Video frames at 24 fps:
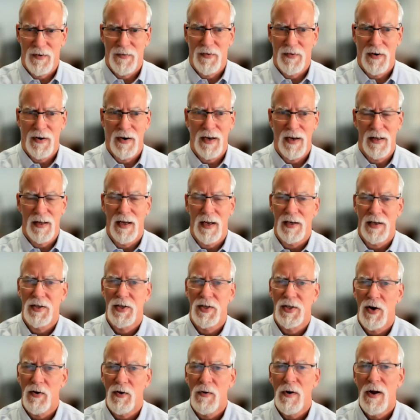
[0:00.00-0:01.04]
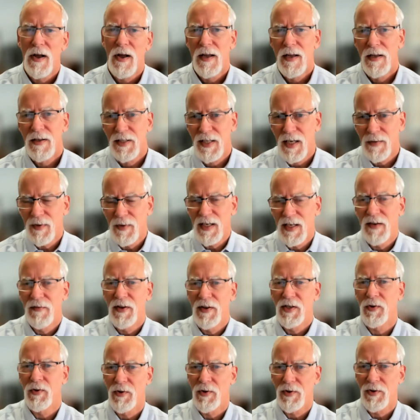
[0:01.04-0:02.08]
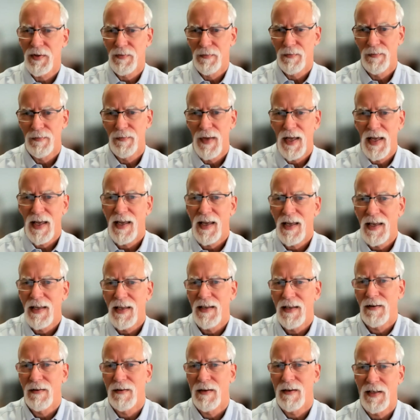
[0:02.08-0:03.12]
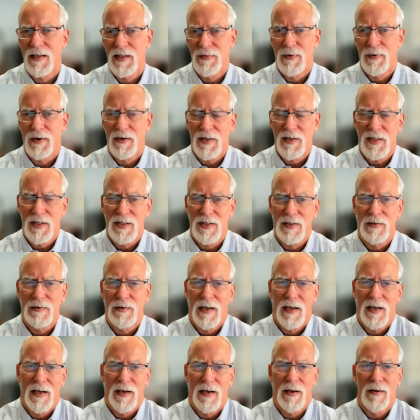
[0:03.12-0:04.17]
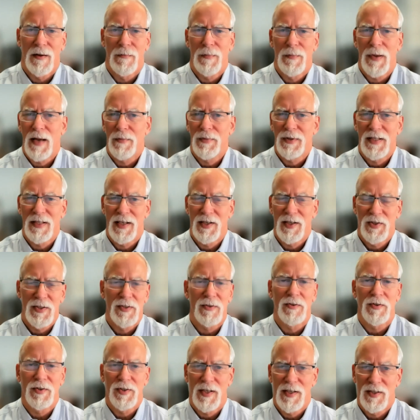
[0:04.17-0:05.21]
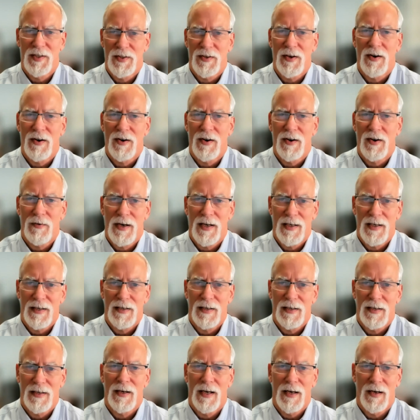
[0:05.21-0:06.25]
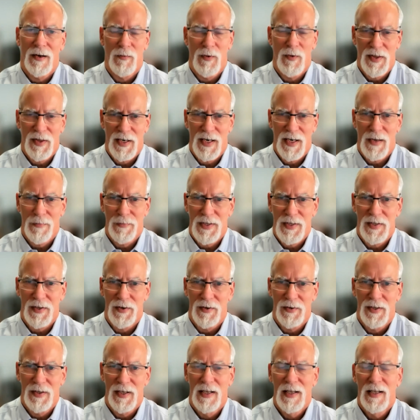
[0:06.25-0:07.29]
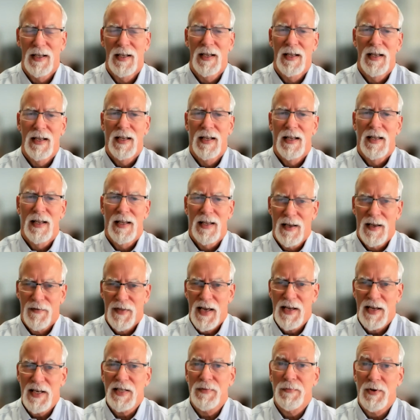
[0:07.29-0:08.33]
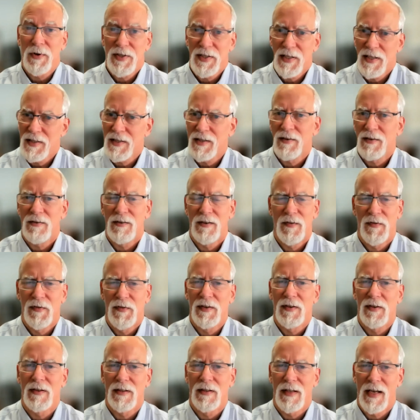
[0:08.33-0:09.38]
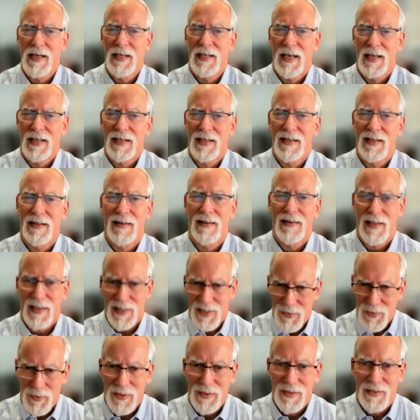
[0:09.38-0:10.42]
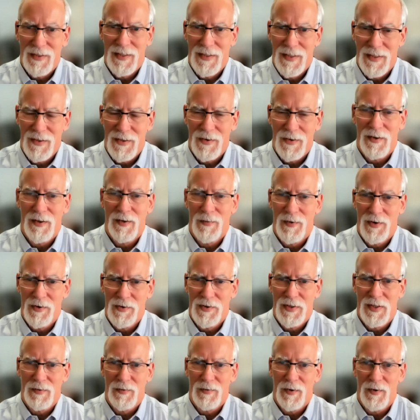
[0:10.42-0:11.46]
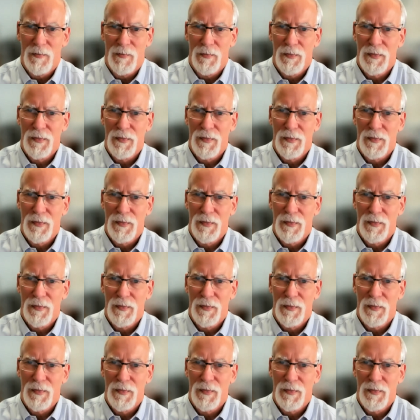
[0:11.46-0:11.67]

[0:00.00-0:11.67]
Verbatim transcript: far aligned. So some individuals may experience uh, palpitations or change in heart rate uh, with an episode. If that is persistent or you feel lightheaded, that's when you need to go to the emergency room.